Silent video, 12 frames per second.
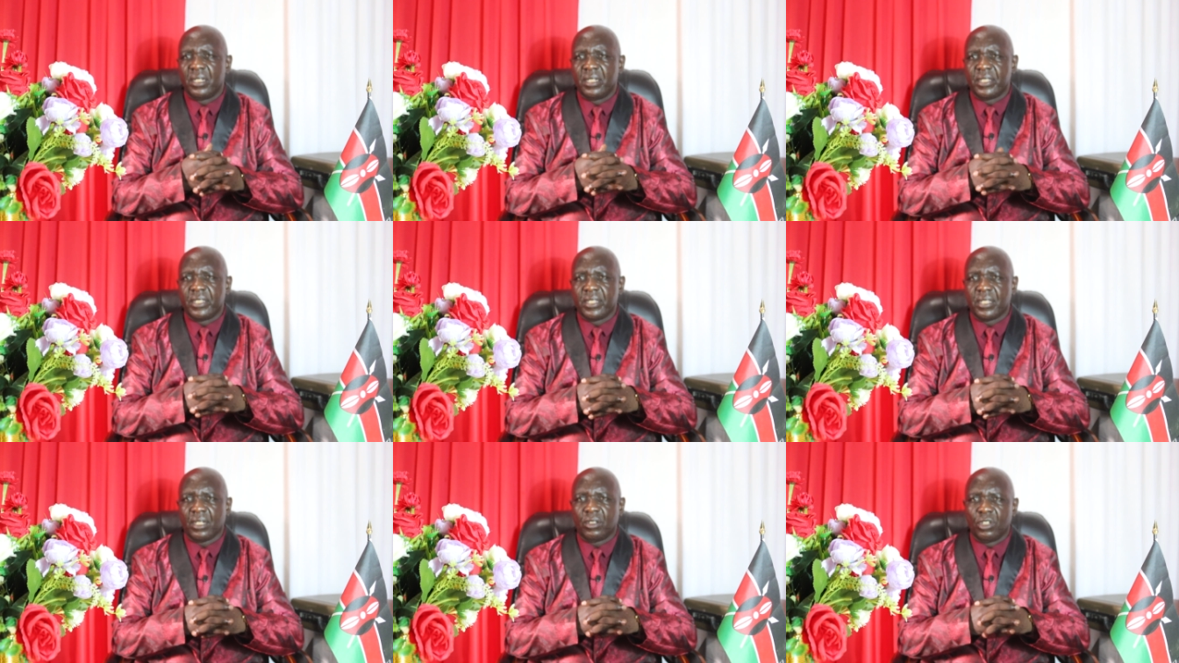This
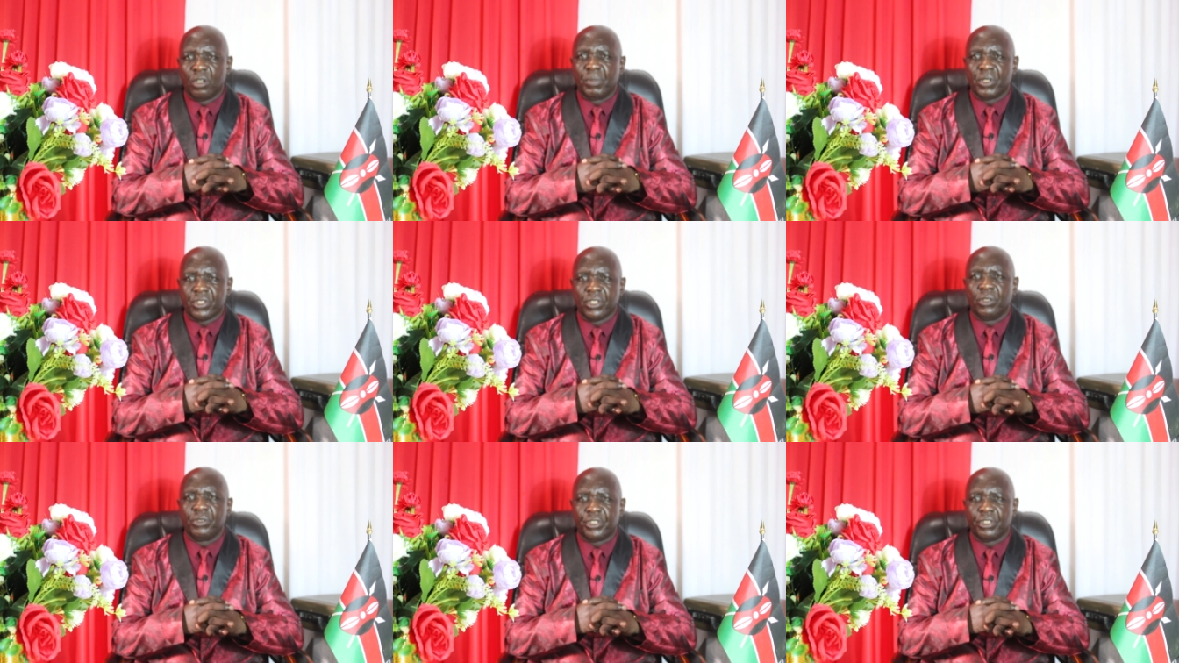is a global
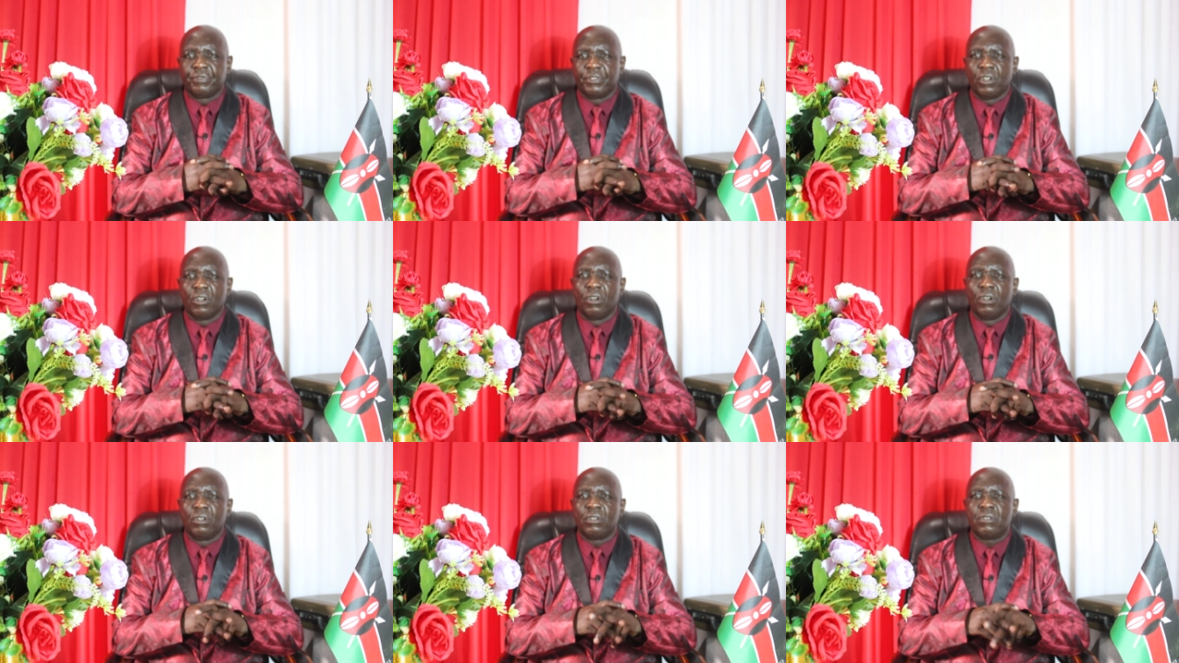solution for
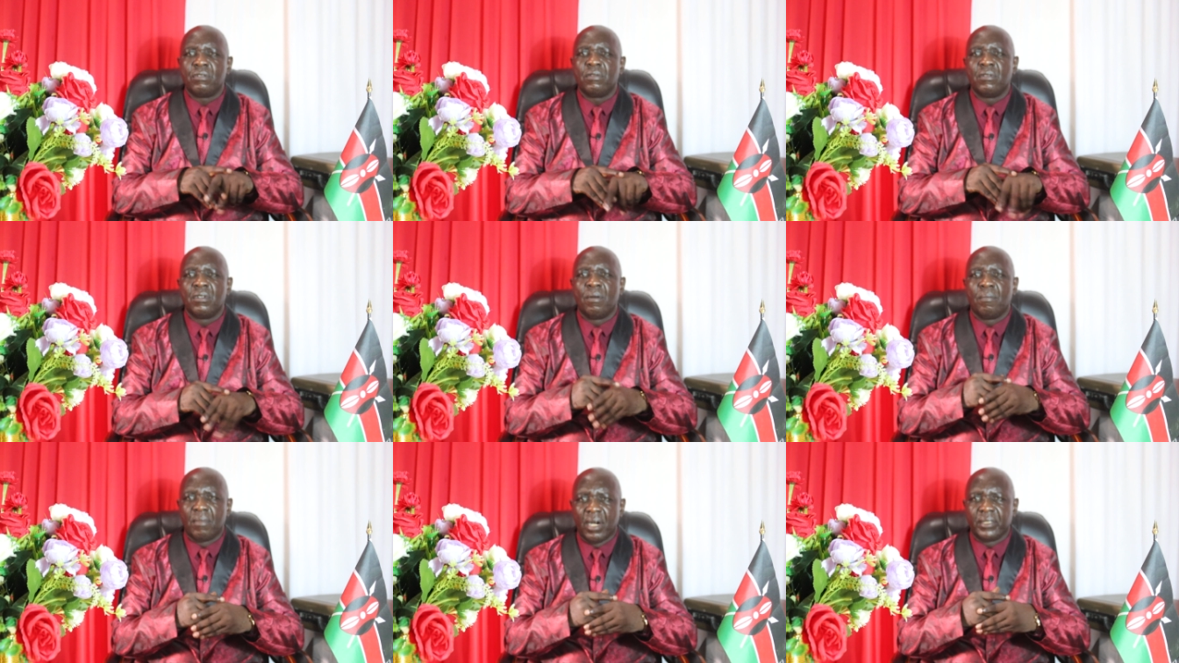all
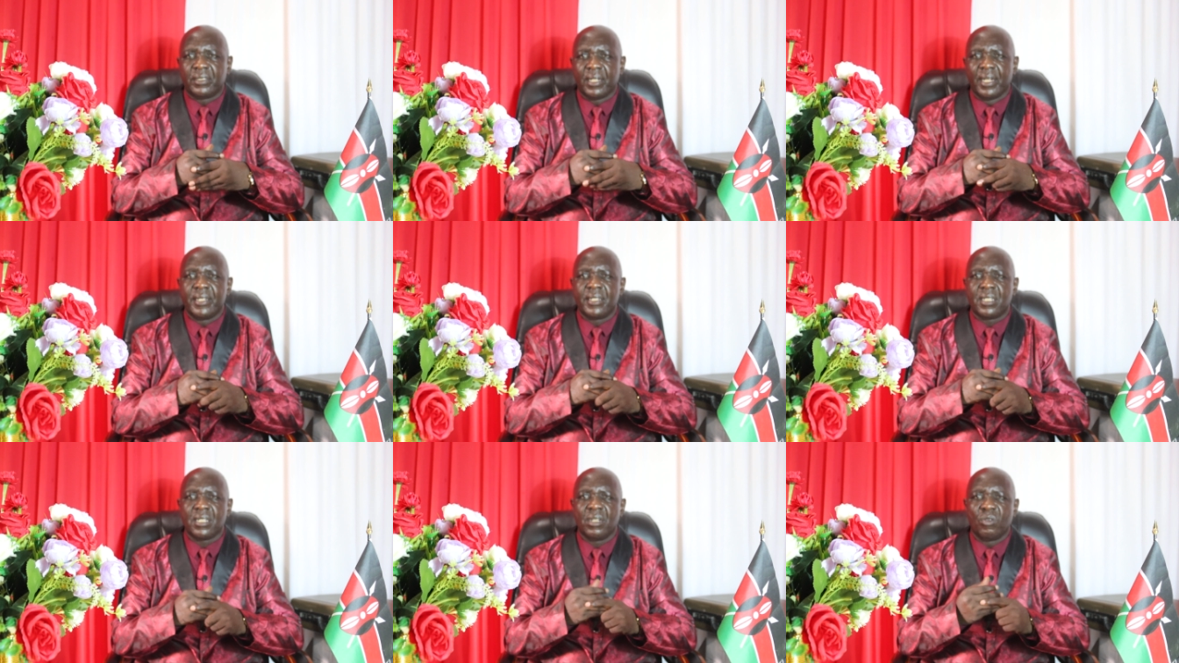
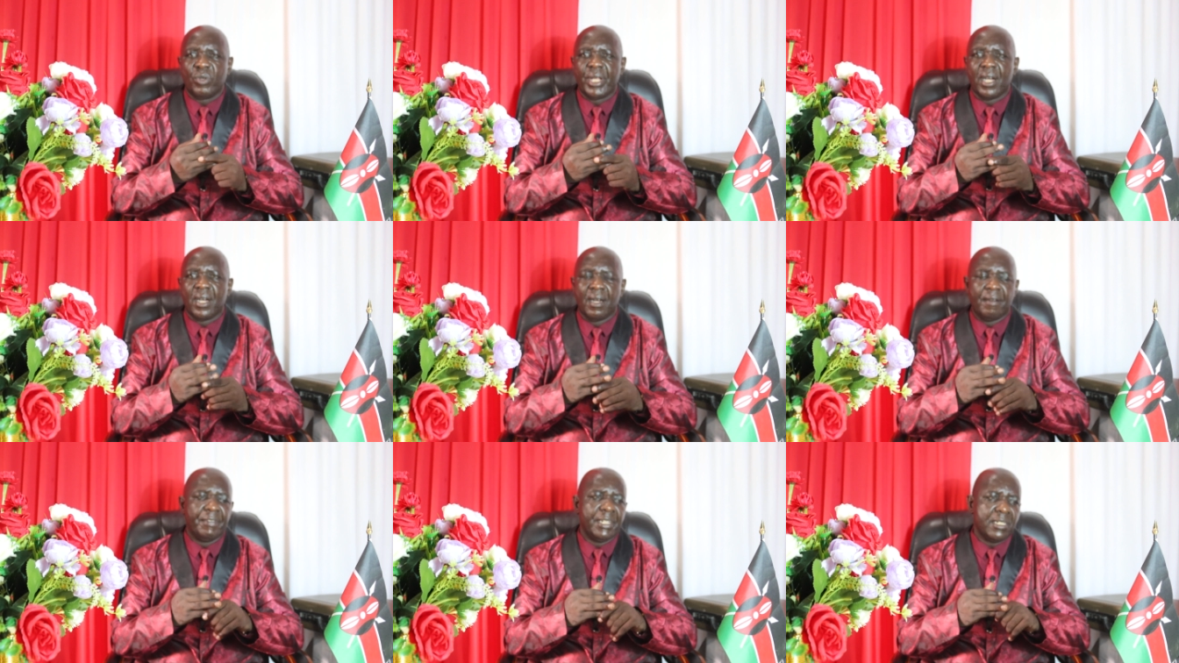mankind. We are
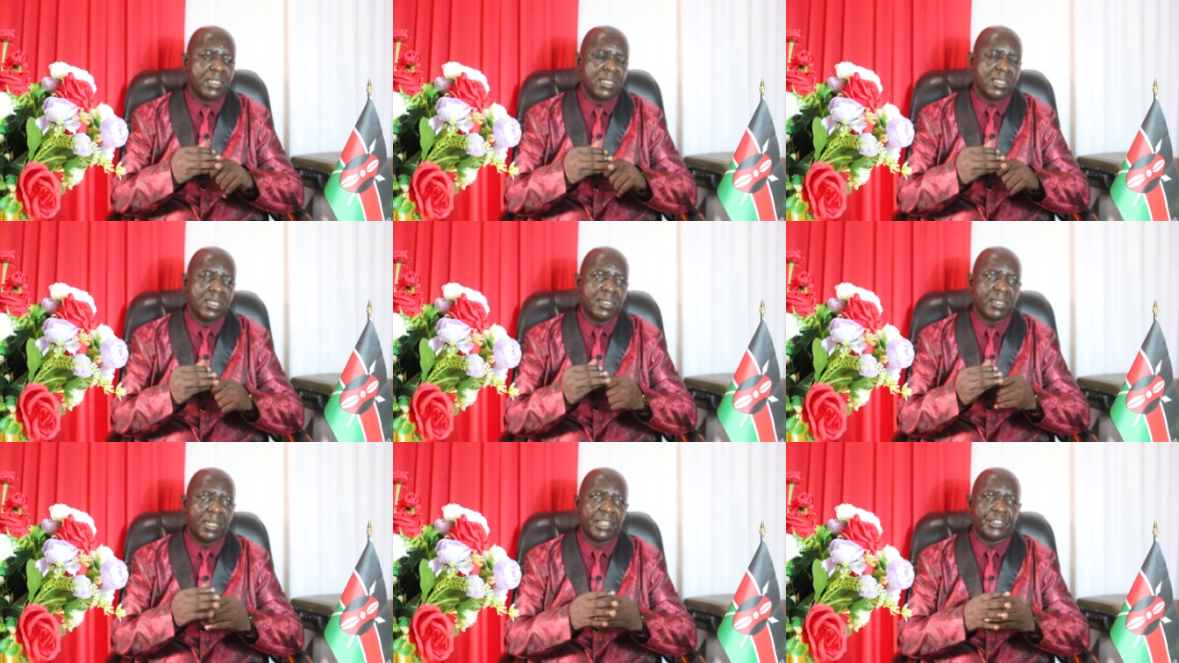having this
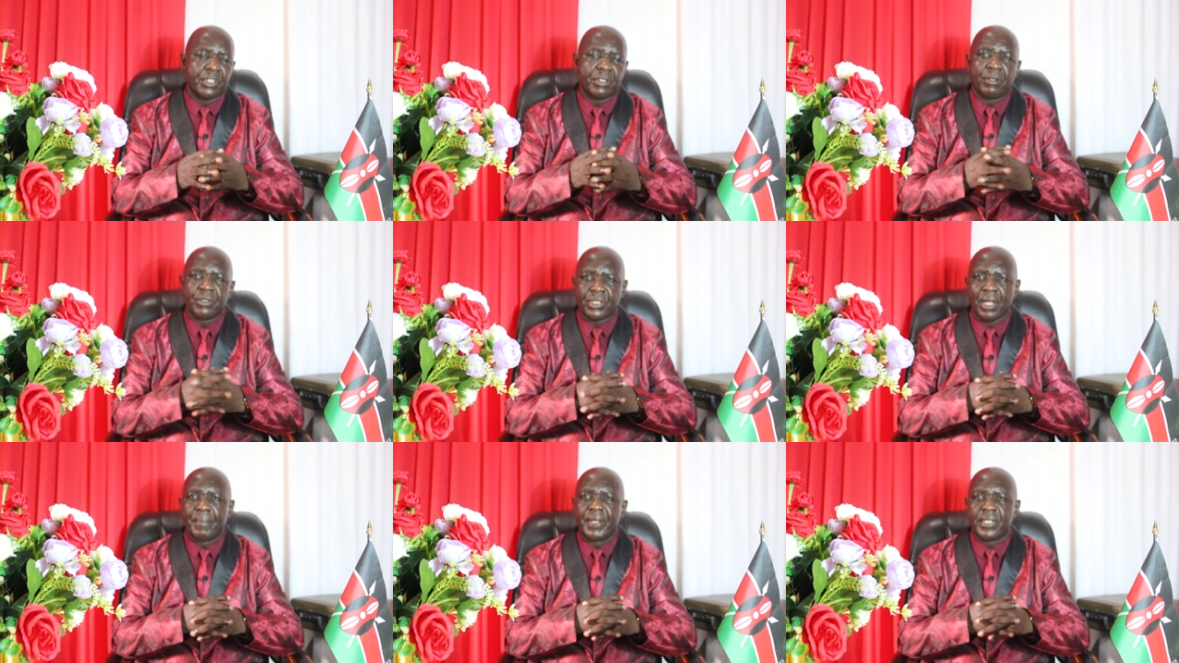international
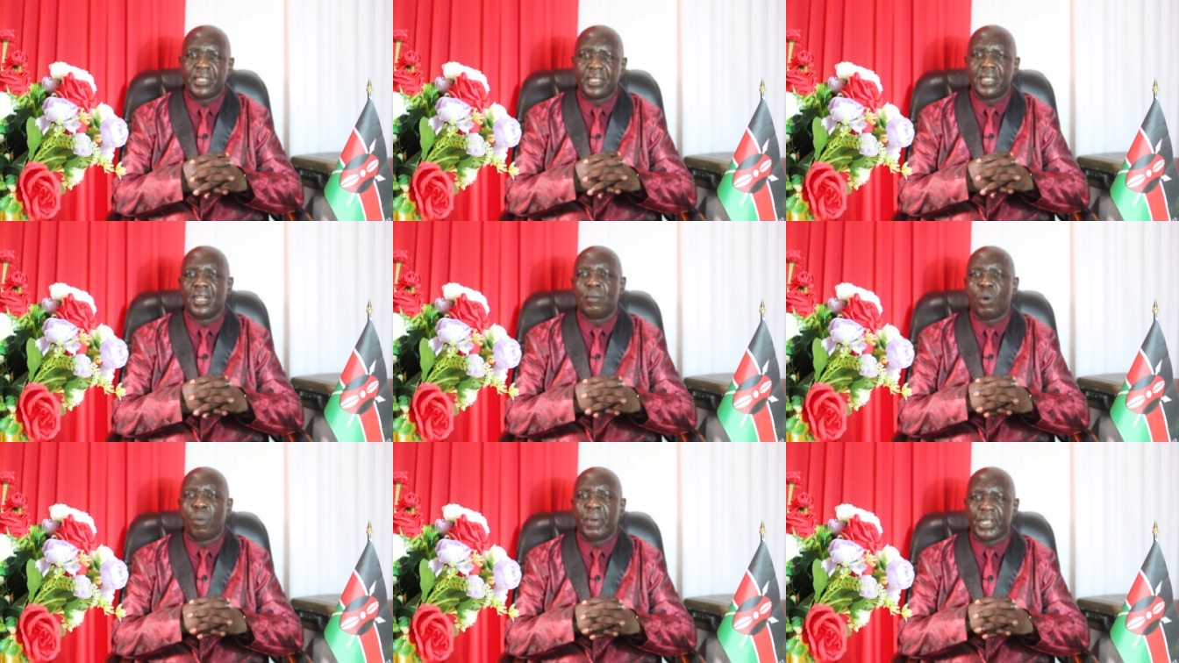summit here
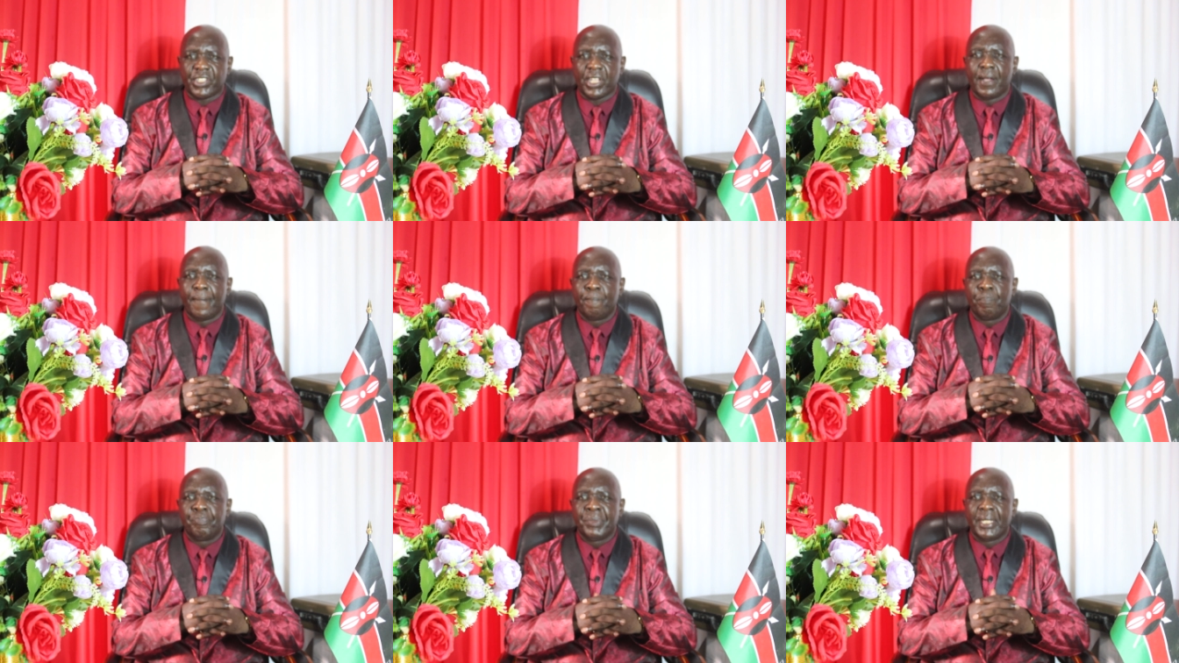in Mombasa,
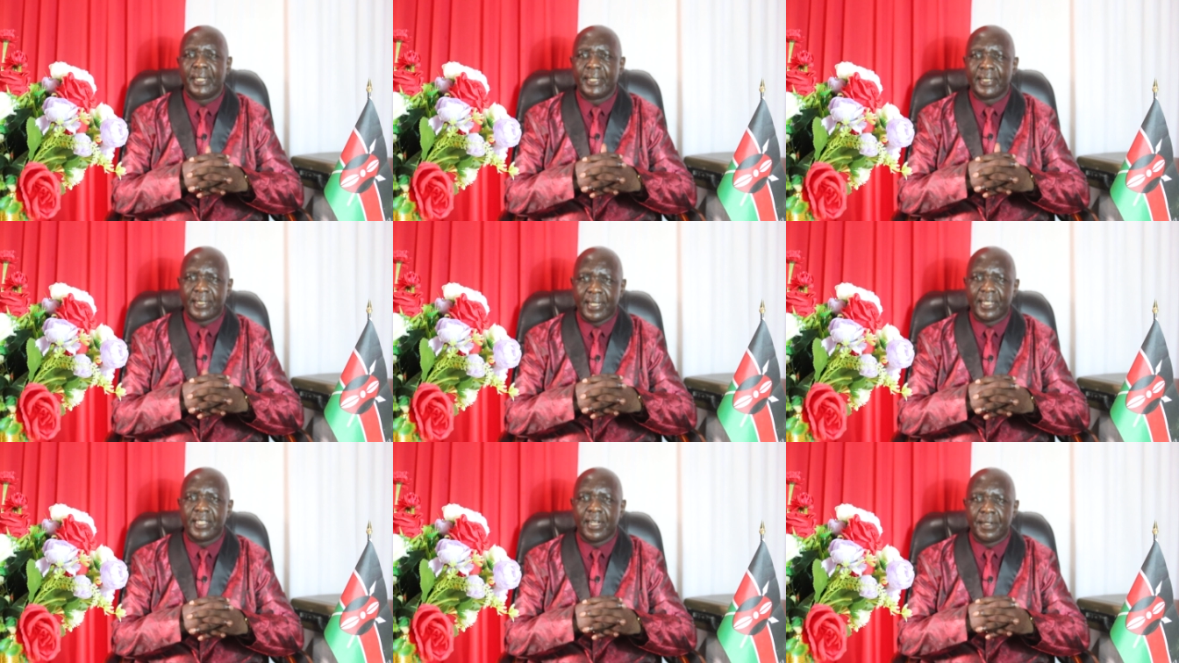in
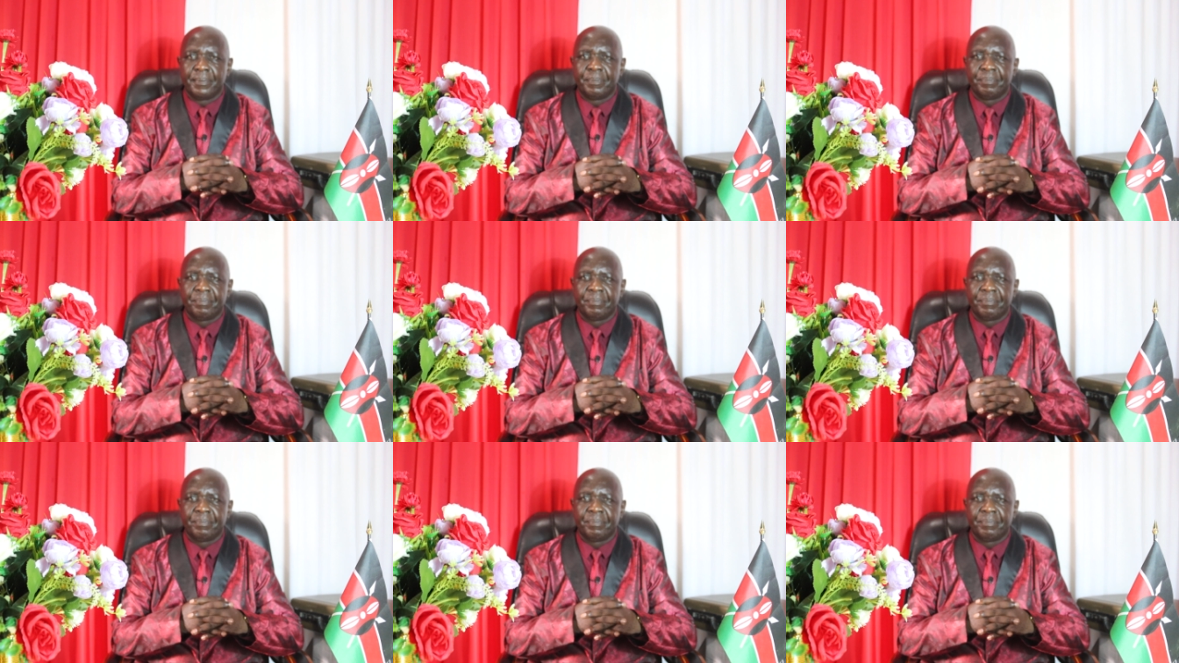Kenya.